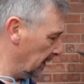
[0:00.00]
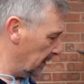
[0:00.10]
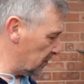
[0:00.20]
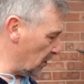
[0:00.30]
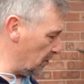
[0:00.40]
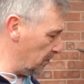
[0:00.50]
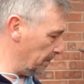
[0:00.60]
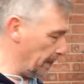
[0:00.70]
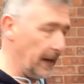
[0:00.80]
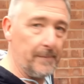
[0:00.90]
So
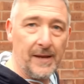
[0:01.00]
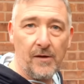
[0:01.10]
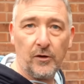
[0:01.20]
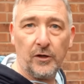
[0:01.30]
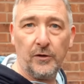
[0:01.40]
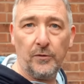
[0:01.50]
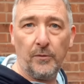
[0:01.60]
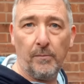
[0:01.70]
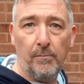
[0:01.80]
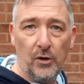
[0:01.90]
I'm now going to
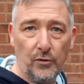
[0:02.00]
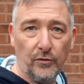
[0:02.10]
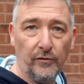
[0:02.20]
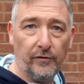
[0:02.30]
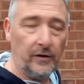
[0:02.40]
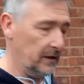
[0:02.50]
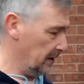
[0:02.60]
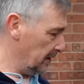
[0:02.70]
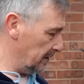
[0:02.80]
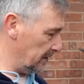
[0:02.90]
move
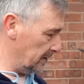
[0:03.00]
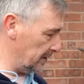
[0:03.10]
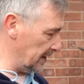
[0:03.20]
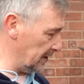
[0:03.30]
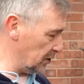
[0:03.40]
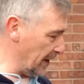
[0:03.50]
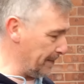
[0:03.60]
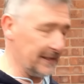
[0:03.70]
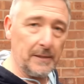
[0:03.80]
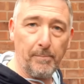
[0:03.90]
the jack
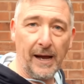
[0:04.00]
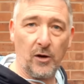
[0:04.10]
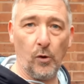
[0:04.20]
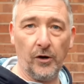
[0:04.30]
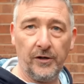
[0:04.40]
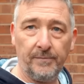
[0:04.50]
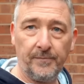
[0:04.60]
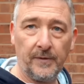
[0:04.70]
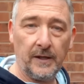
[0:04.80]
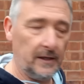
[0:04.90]
matting back one.
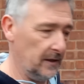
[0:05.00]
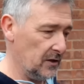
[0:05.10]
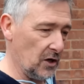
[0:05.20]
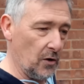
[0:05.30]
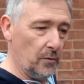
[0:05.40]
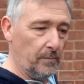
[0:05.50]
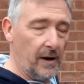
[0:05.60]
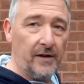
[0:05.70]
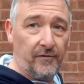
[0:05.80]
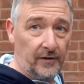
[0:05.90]
So
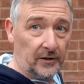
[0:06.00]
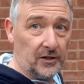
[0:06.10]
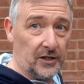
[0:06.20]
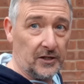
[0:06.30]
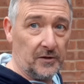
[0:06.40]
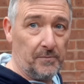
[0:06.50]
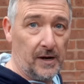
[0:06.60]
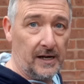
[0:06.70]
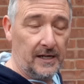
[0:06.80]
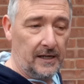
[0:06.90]
my filter system,
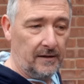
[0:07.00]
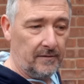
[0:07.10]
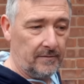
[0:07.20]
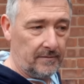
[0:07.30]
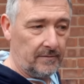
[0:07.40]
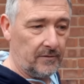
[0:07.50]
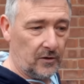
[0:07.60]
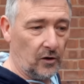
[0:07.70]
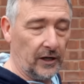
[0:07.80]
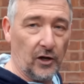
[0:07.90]
my
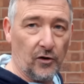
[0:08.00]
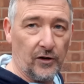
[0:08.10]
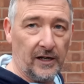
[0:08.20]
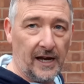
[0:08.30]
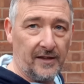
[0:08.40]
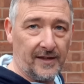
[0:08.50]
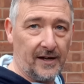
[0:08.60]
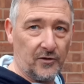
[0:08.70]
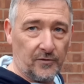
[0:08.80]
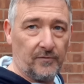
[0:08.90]
Cockney Koi
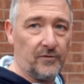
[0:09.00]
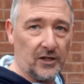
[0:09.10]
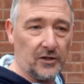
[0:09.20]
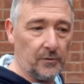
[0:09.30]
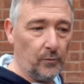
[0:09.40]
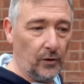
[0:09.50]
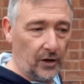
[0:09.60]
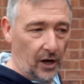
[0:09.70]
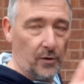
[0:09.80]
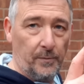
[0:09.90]
8000 system will
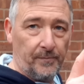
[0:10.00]
go